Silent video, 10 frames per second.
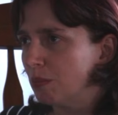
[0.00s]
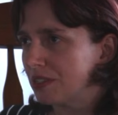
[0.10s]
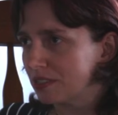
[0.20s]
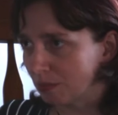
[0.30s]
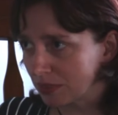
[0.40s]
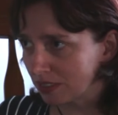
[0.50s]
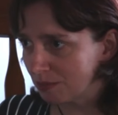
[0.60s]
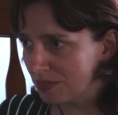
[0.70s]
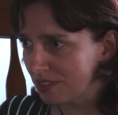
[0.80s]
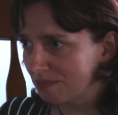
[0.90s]
but
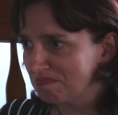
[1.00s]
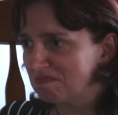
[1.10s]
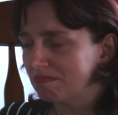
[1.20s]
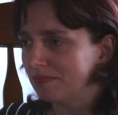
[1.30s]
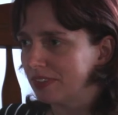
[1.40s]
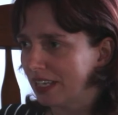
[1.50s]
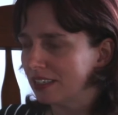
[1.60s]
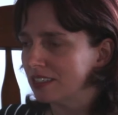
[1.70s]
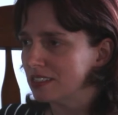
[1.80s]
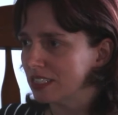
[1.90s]
sometimes
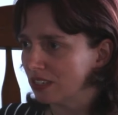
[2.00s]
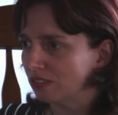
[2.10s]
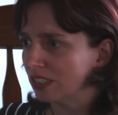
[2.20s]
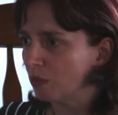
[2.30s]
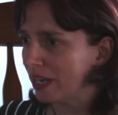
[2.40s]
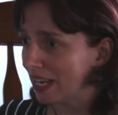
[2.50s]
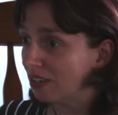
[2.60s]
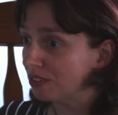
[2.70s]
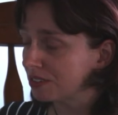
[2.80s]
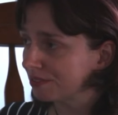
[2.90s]
that is the only way
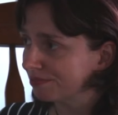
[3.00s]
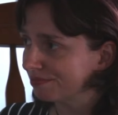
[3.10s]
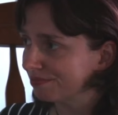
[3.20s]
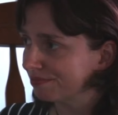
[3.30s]
out